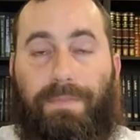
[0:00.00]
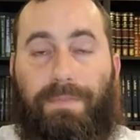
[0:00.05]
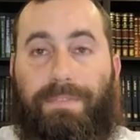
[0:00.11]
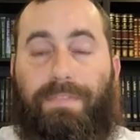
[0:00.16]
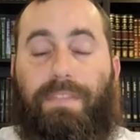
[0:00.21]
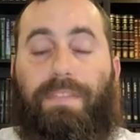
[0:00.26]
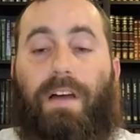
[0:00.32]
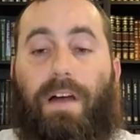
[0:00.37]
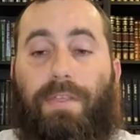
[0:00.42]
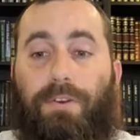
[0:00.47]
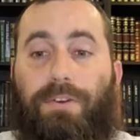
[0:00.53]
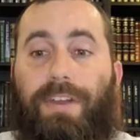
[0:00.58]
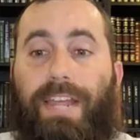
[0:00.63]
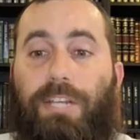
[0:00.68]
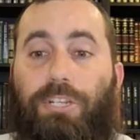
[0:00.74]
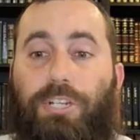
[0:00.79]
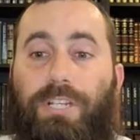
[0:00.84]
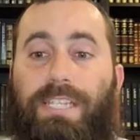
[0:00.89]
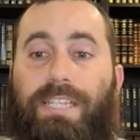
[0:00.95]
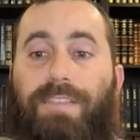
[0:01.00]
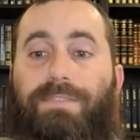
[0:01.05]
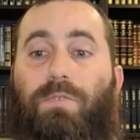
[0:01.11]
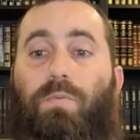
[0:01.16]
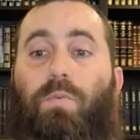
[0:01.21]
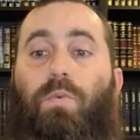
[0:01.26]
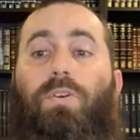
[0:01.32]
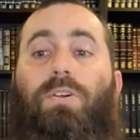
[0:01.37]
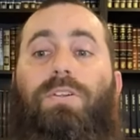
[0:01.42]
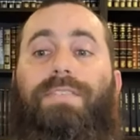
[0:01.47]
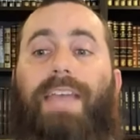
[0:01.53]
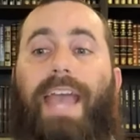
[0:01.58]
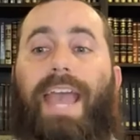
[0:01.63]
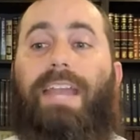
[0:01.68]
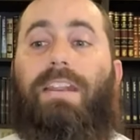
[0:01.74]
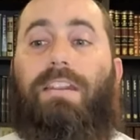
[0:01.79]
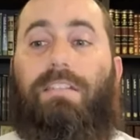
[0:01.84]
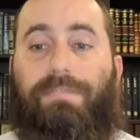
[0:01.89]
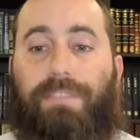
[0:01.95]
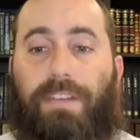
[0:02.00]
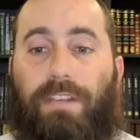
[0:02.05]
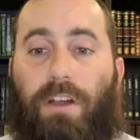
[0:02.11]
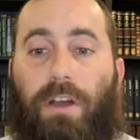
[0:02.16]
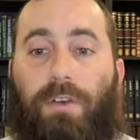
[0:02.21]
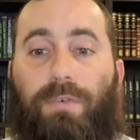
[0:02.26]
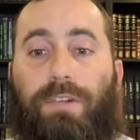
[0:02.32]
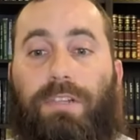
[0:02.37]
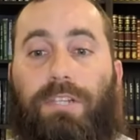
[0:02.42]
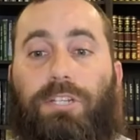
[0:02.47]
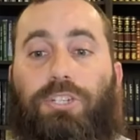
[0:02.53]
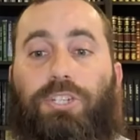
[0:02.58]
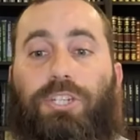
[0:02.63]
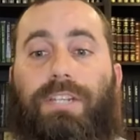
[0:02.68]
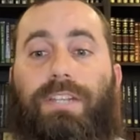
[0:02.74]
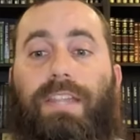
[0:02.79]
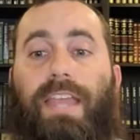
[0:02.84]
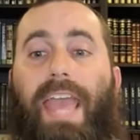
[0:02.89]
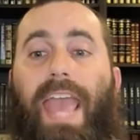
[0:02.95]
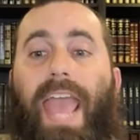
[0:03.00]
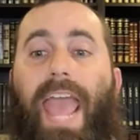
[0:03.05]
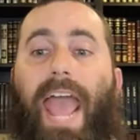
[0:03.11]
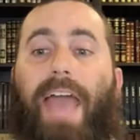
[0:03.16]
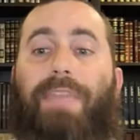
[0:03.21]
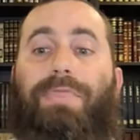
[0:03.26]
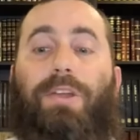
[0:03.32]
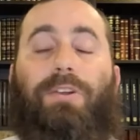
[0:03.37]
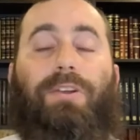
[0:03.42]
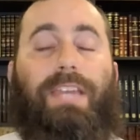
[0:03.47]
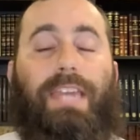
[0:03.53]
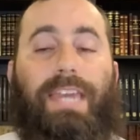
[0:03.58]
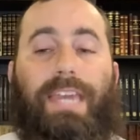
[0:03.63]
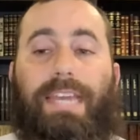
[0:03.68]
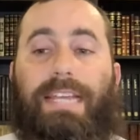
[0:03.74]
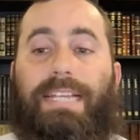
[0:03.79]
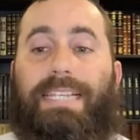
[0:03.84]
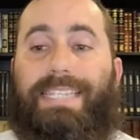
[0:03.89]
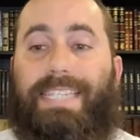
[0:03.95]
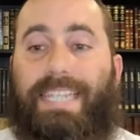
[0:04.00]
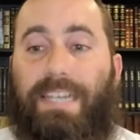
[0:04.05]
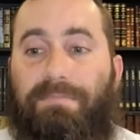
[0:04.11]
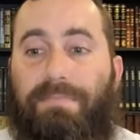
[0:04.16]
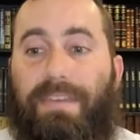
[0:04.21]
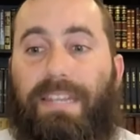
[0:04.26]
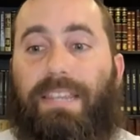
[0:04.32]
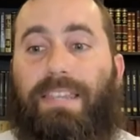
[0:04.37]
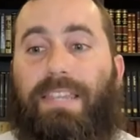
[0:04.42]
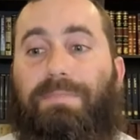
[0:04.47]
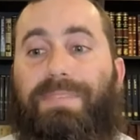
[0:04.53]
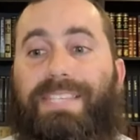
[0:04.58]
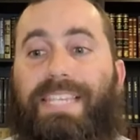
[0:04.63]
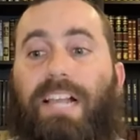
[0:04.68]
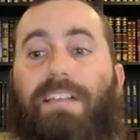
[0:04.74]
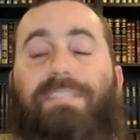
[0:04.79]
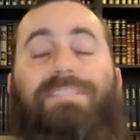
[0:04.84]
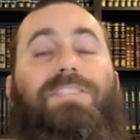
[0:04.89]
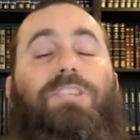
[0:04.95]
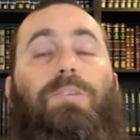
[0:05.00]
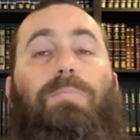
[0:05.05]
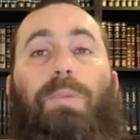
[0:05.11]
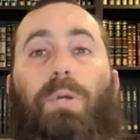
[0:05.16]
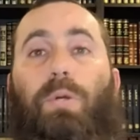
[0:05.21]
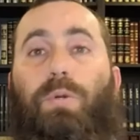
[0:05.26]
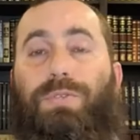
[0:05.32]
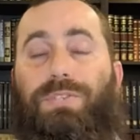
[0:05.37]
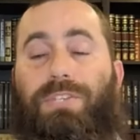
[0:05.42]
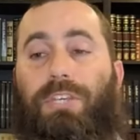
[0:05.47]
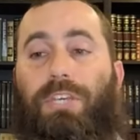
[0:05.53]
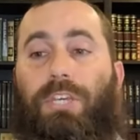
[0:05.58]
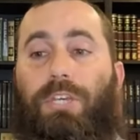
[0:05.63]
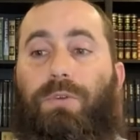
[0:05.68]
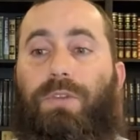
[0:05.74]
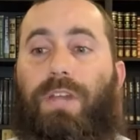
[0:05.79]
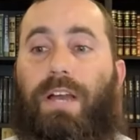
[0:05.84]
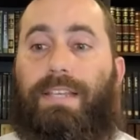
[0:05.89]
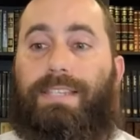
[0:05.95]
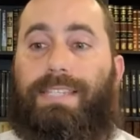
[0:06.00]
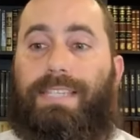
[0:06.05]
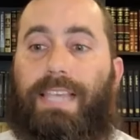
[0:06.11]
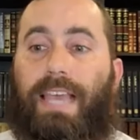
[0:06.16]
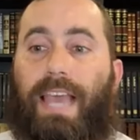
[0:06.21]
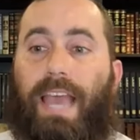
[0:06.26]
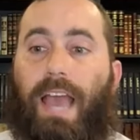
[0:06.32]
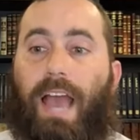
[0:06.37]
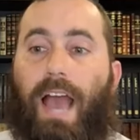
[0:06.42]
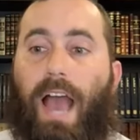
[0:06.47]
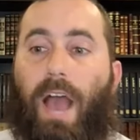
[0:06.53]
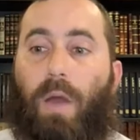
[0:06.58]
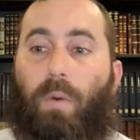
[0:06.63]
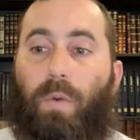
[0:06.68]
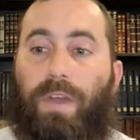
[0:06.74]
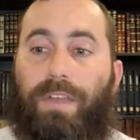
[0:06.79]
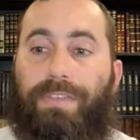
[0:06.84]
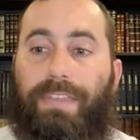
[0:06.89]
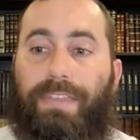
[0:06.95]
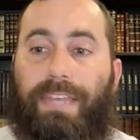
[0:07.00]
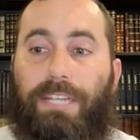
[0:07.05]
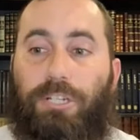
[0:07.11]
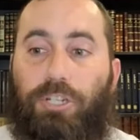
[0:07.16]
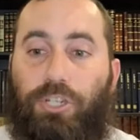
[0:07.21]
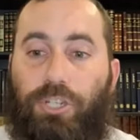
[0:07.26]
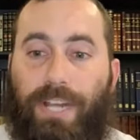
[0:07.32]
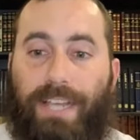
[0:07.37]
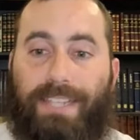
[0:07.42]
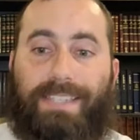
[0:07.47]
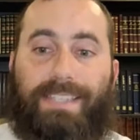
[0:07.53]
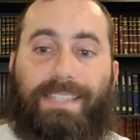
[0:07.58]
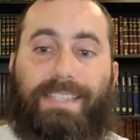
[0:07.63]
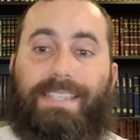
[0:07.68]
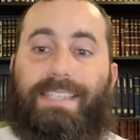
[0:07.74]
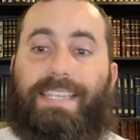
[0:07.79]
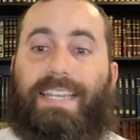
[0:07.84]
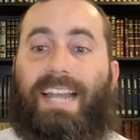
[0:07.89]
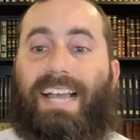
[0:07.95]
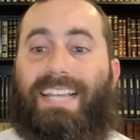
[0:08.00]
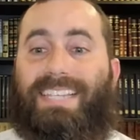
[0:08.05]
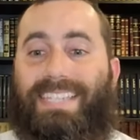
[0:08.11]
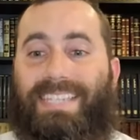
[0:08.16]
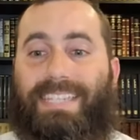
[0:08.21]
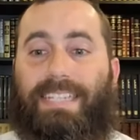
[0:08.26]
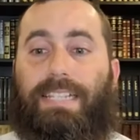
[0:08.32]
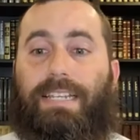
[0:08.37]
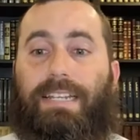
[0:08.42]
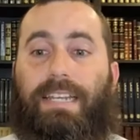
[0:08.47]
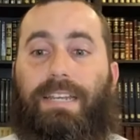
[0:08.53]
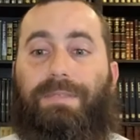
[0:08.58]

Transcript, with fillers: other nations of the world envied our religion, and their kings committed themselves to persecute us uh, with injustice and hostility.